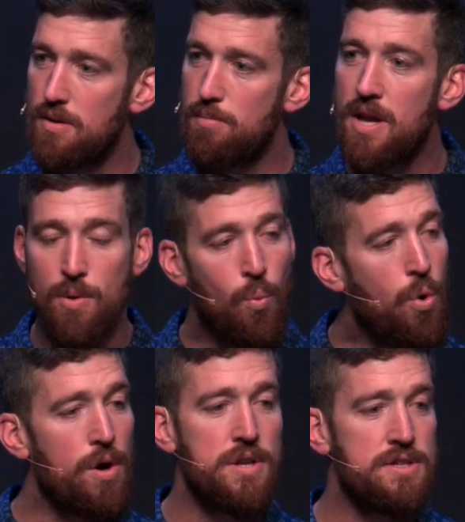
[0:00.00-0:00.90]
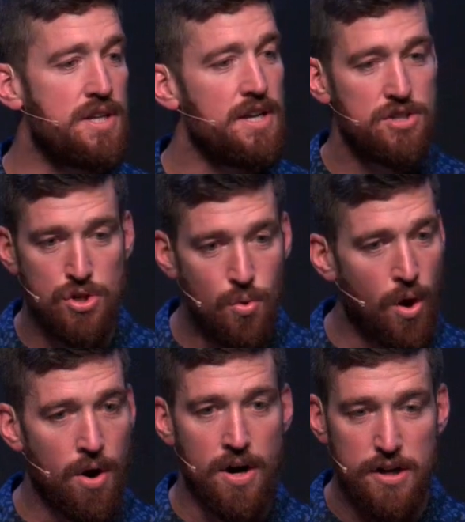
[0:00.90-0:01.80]
man, in word and deed to
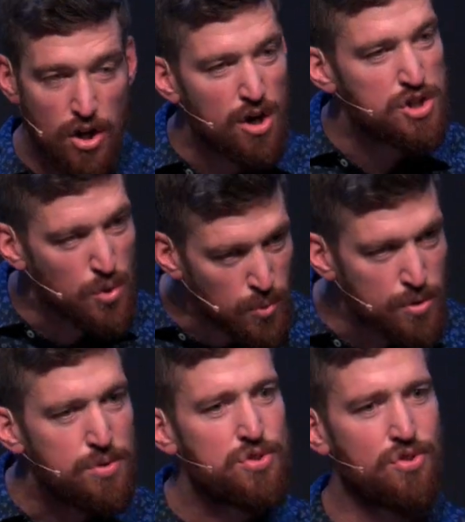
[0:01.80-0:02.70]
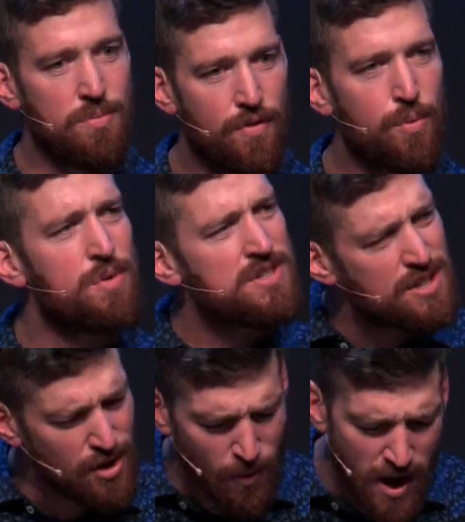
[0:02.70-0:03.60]
our area, our Jerusalem. We want to see
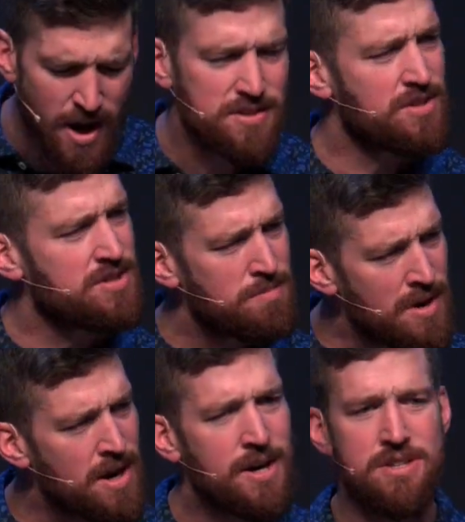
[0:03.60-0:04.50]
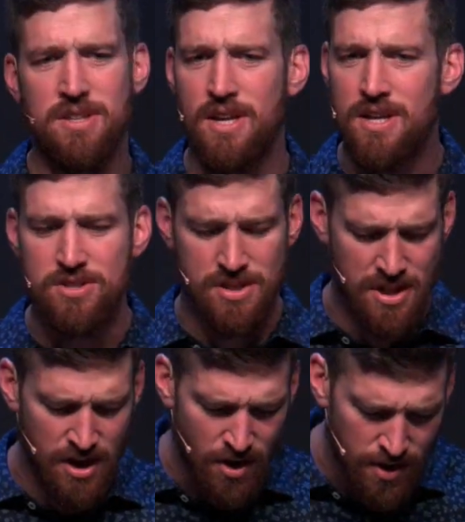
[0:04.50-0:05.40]
it go out to Samaria and to the ends of
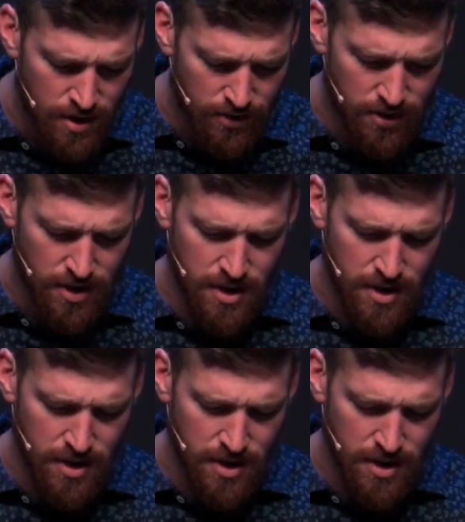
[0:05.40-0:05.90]
the earth.